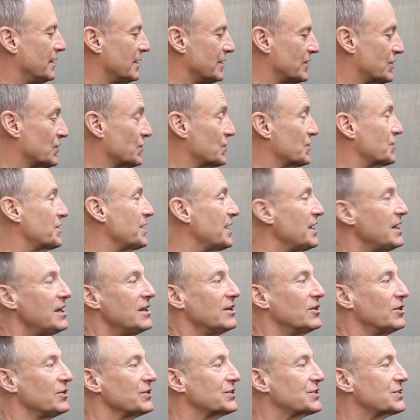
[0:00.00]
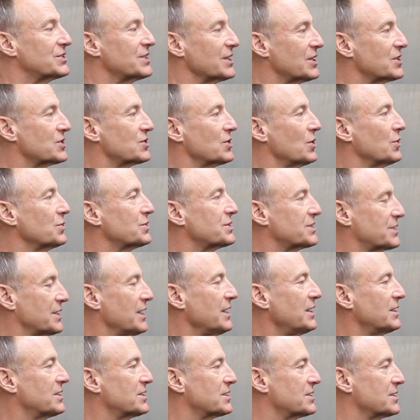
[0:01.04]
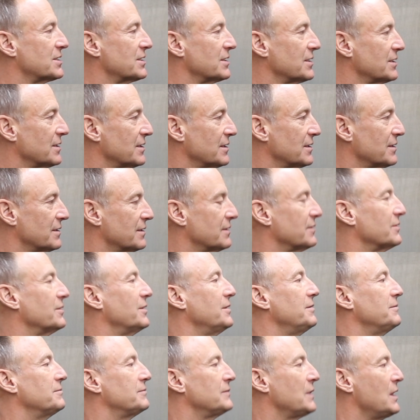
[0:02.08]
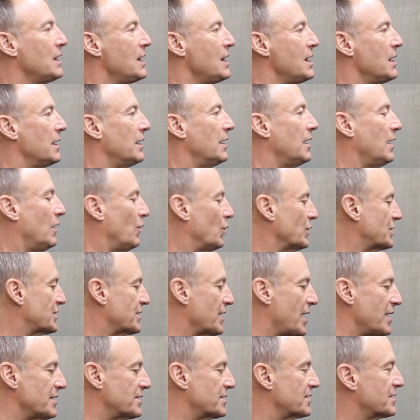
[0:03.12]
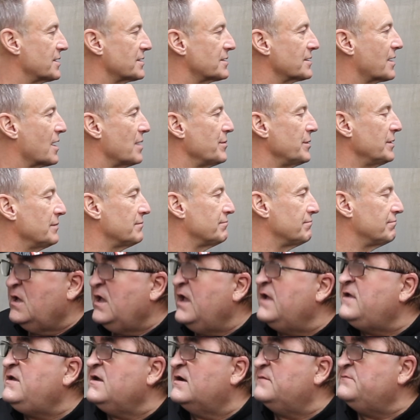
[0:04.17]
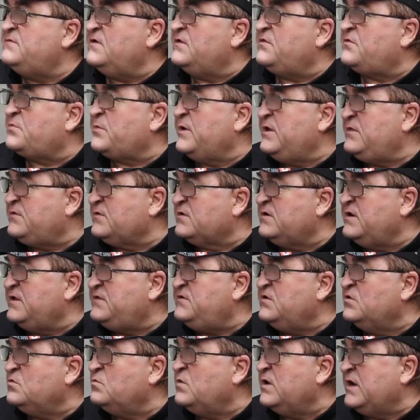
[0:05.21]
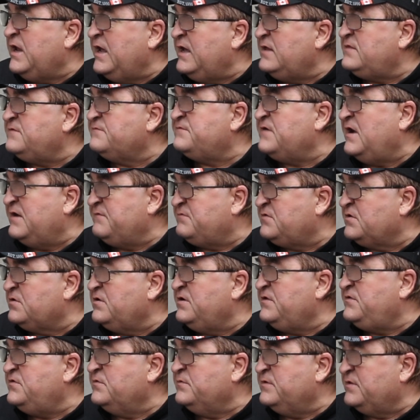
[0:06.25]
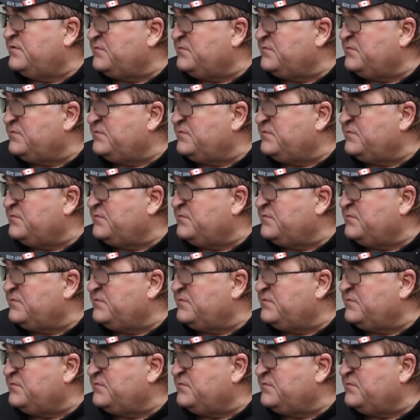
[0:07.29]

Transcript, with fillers: So this is the Eagle 606. All right. Uh, what sizes does it come in? It comes in 332, 1/8, 532, and